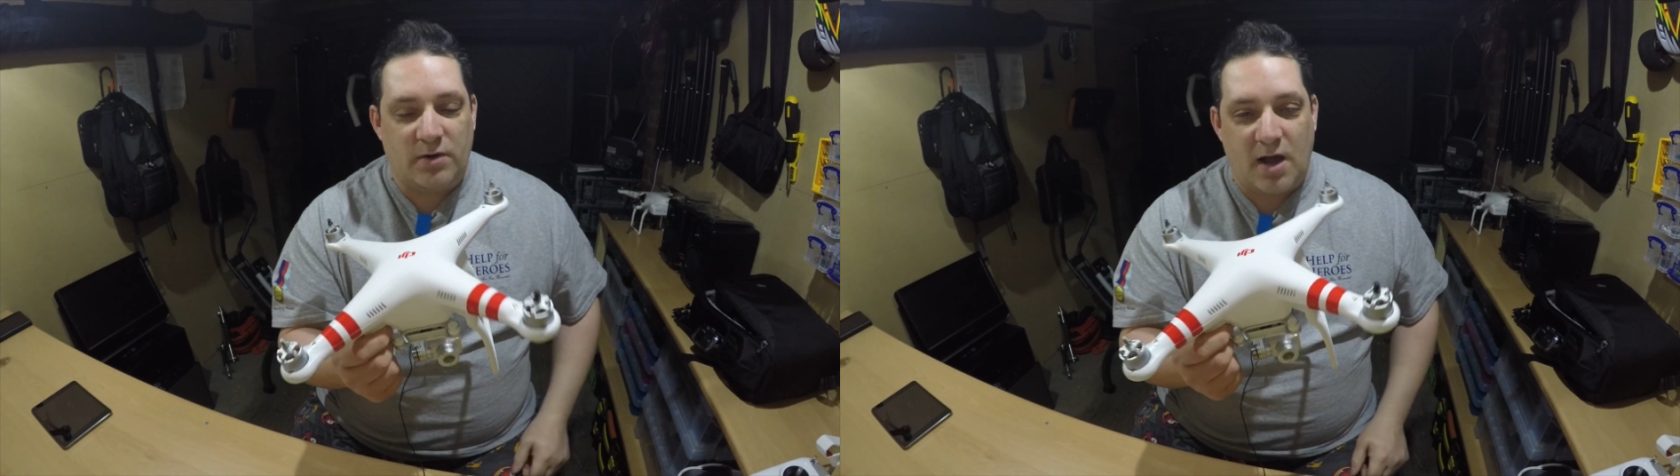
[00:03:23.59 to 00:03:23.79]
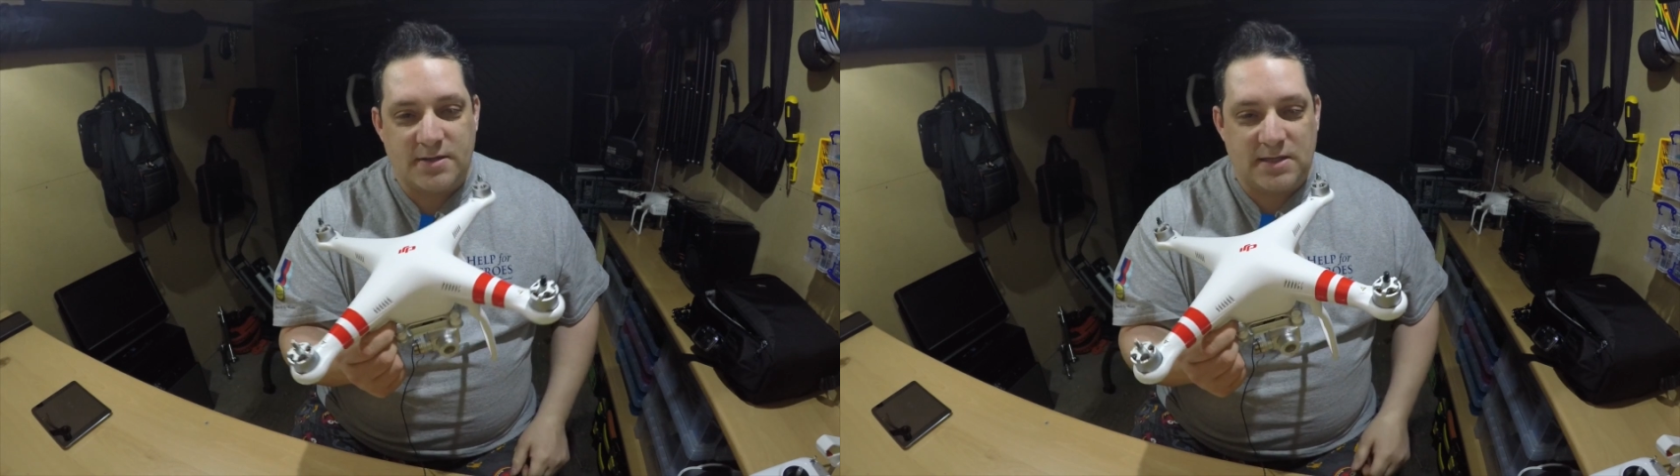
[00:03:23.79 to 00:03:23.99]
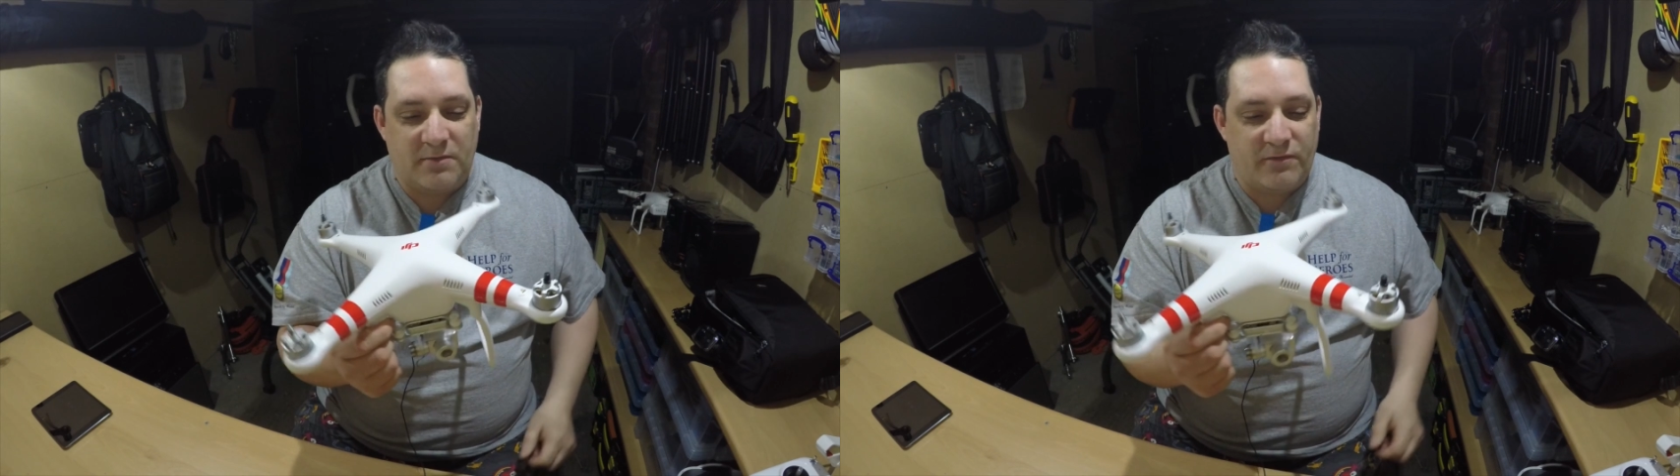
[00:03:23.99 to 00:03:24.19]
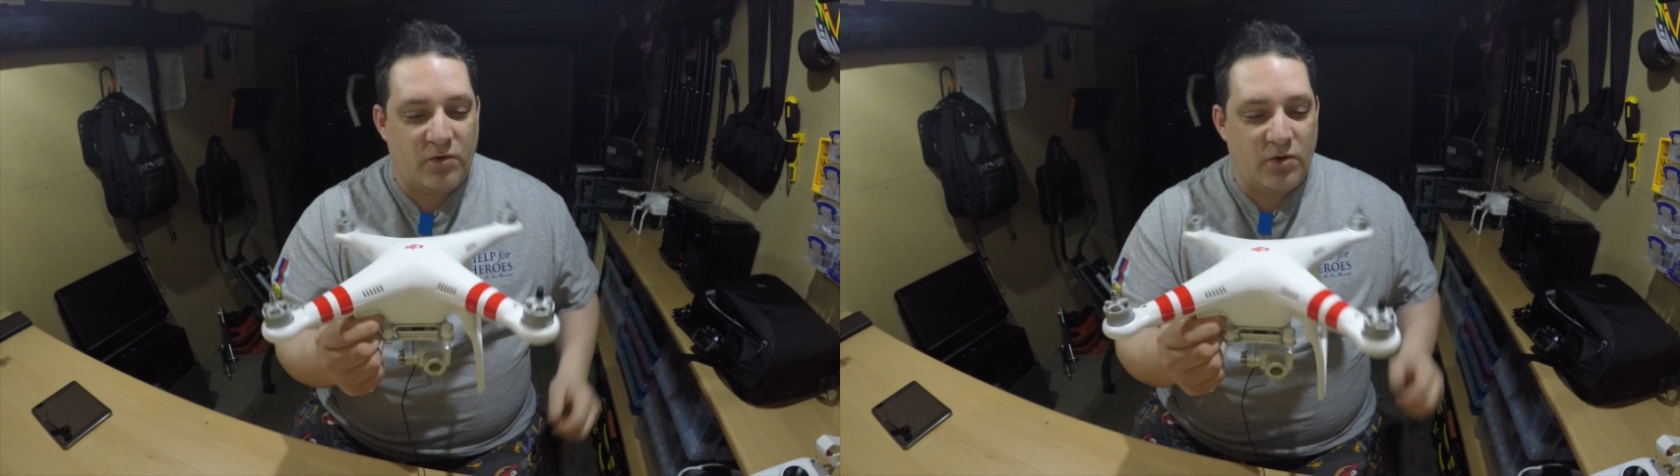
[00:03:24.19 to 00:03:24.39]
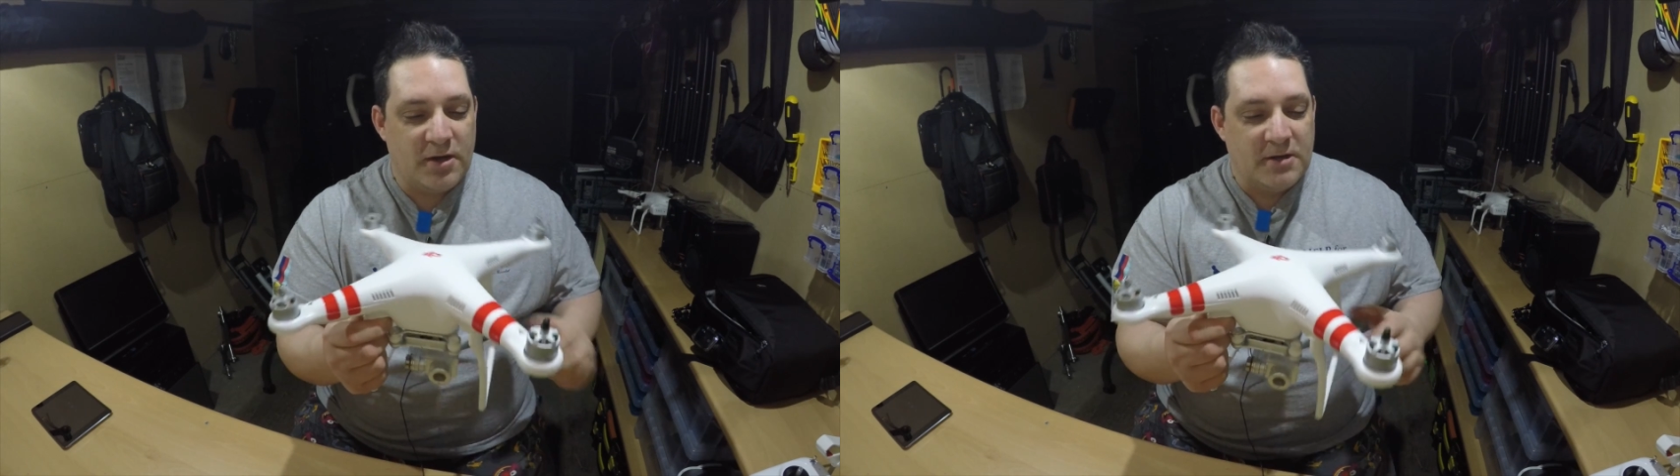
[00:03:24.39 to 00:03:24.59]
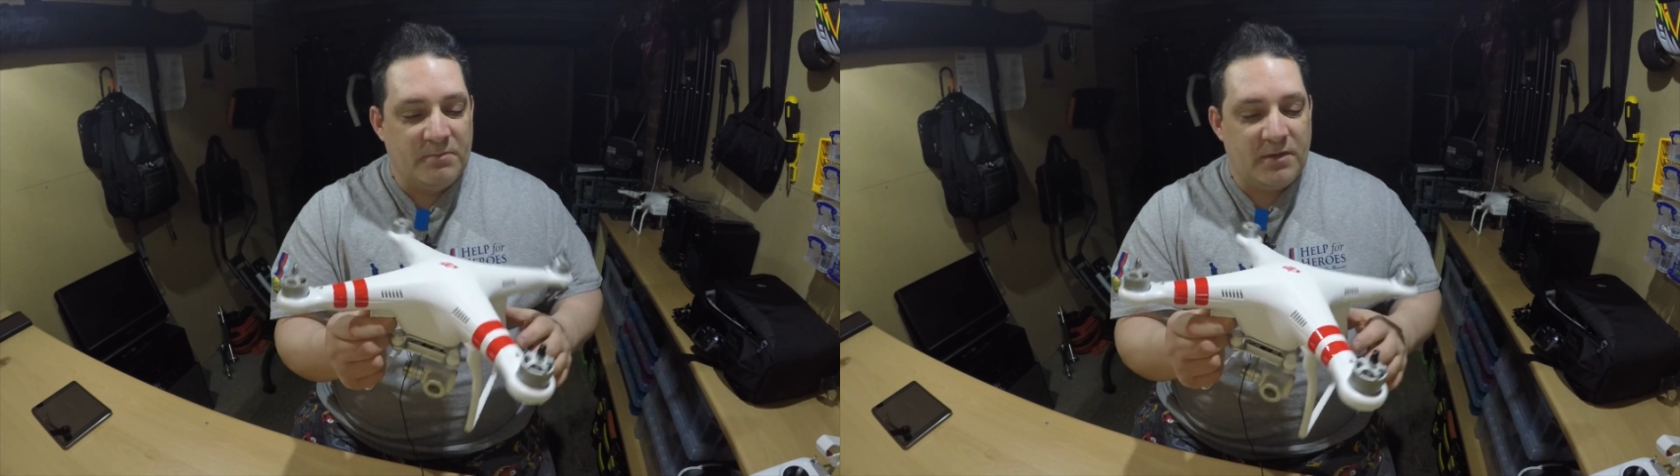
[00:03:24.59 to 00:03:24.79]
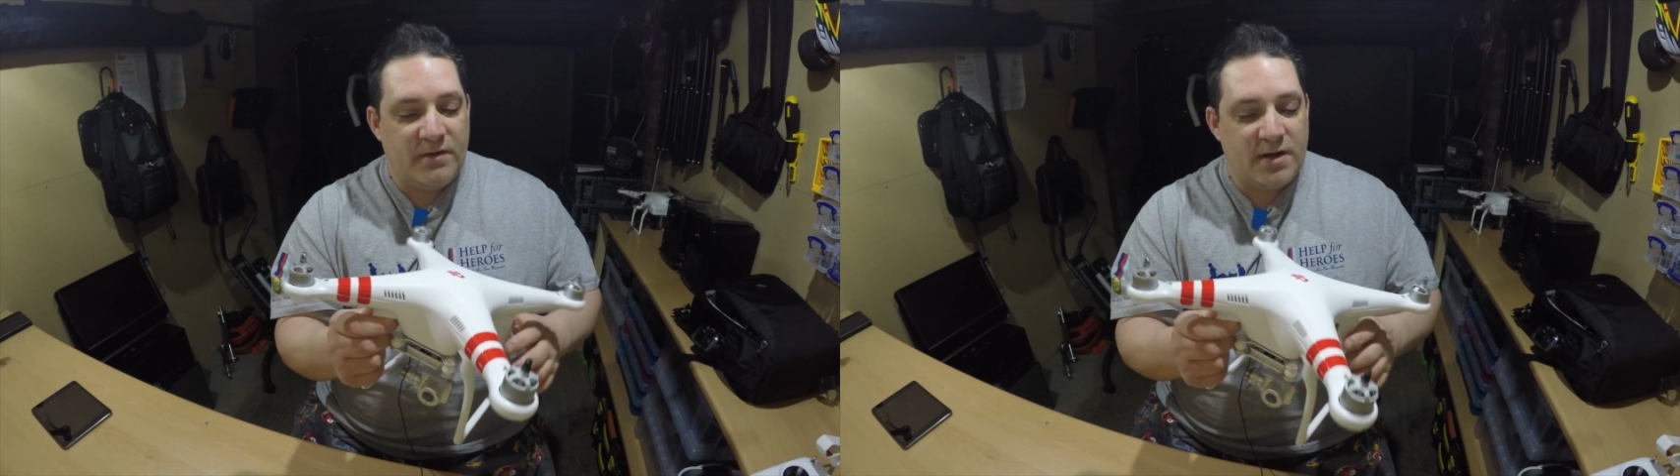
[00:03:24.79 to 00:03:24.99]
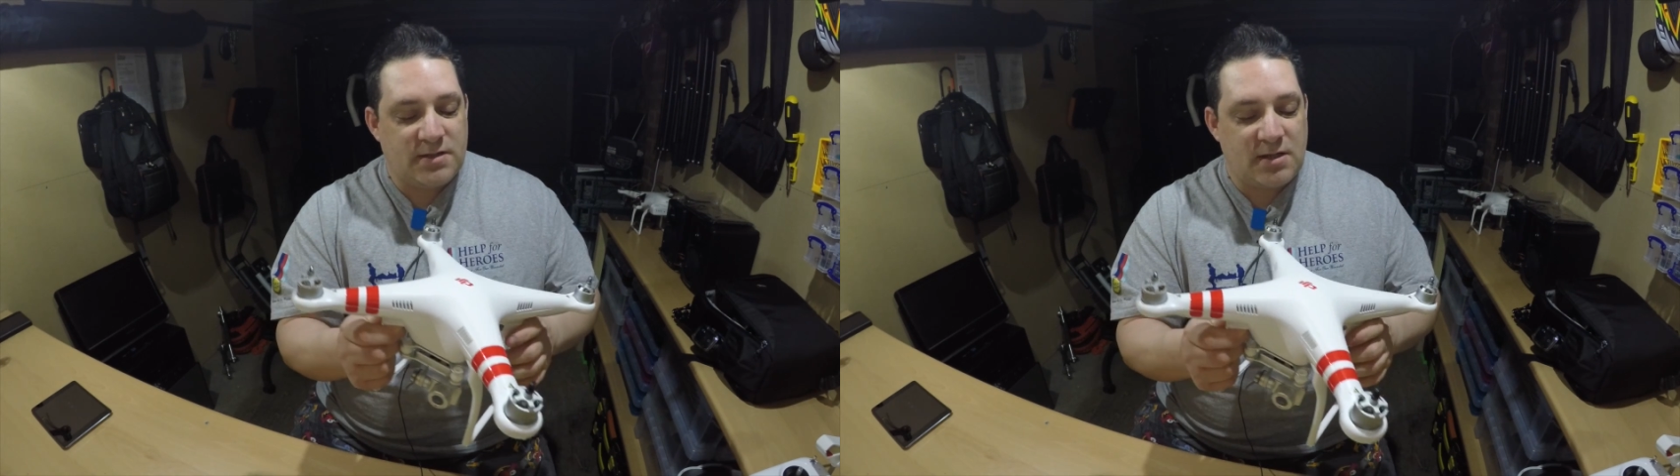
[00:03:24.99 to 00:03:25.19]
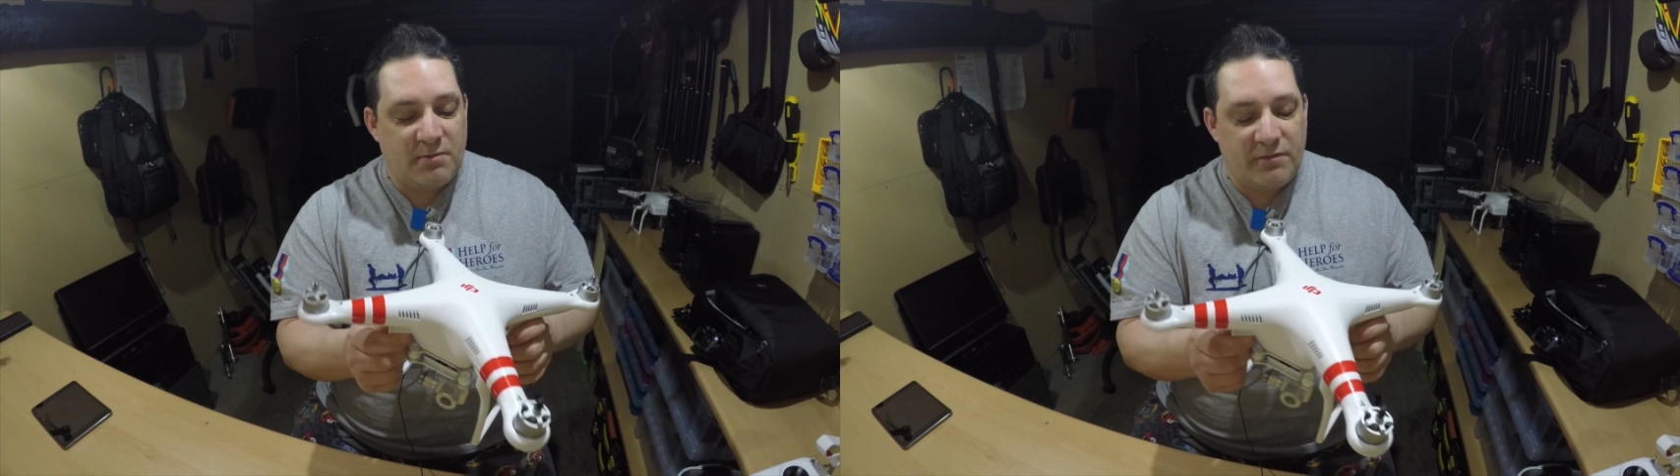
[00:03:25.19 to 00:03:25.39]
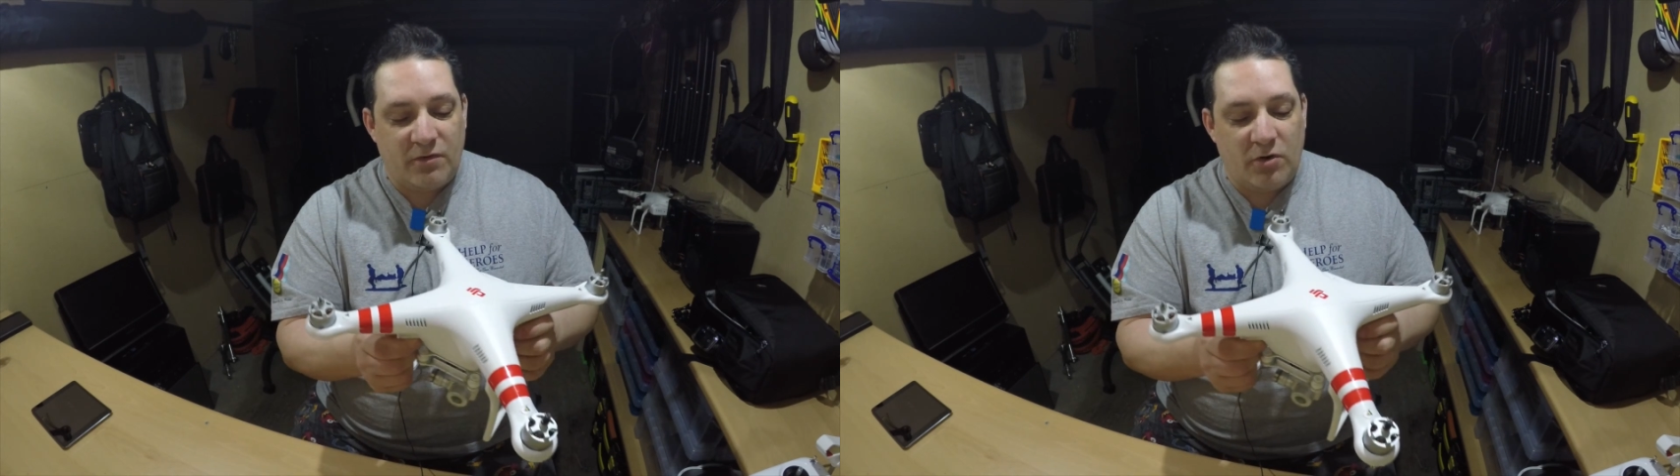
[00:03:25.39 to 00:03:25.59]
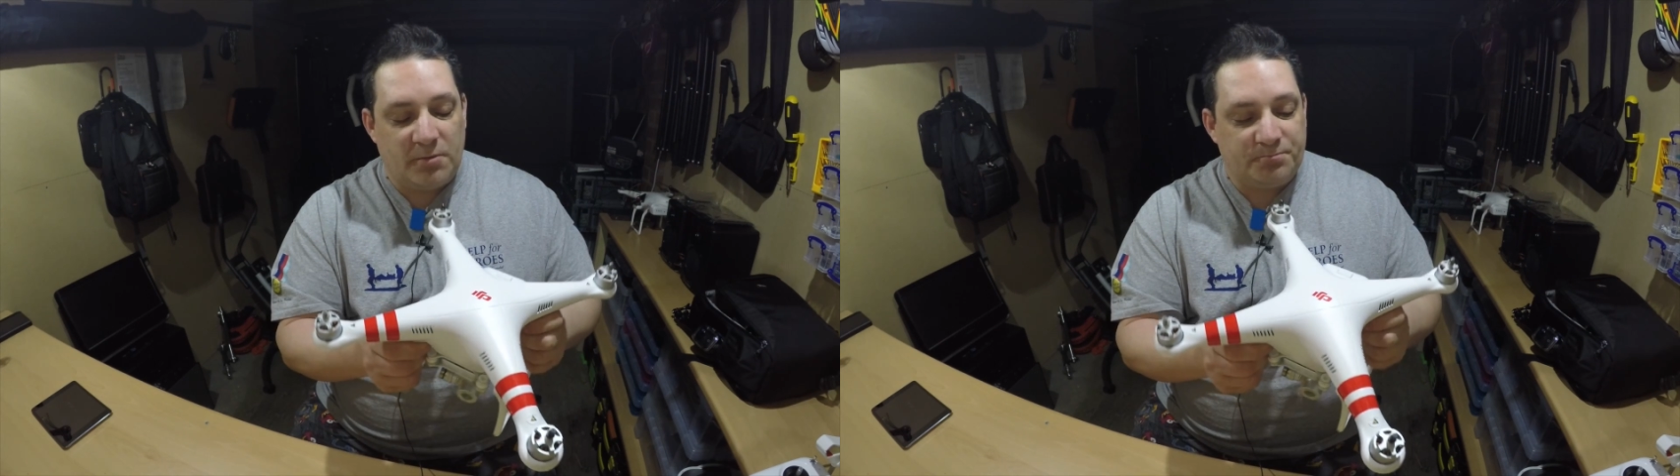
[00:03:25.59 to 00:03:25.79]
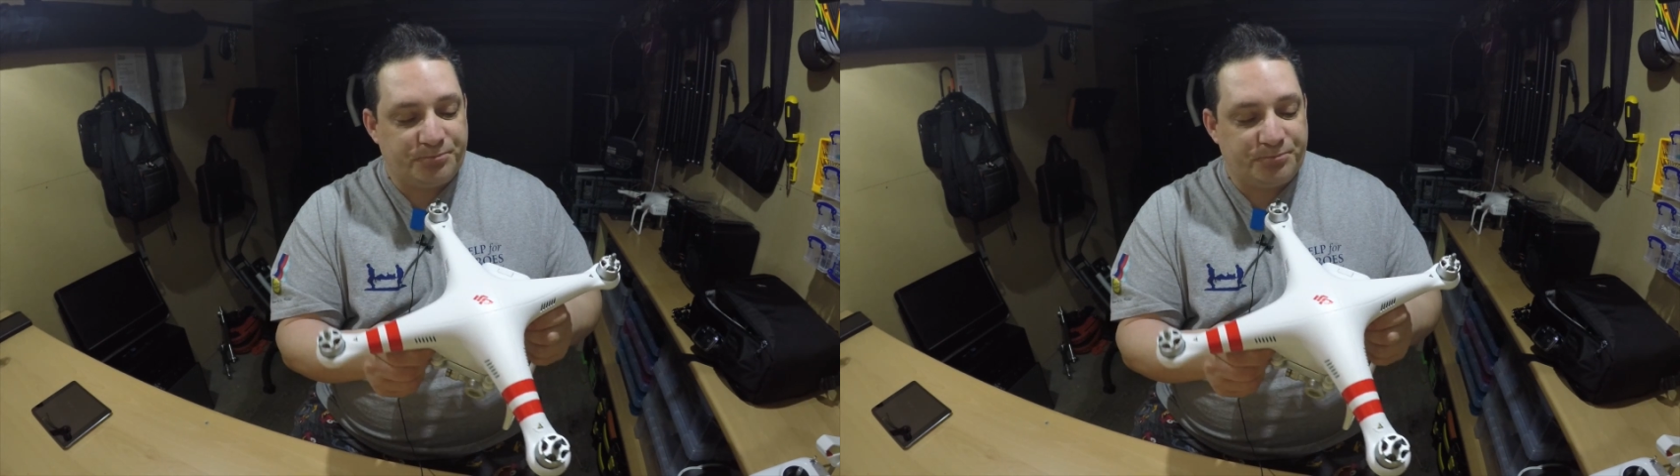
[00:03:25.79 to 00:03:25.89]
like I said before, the videos I've done before,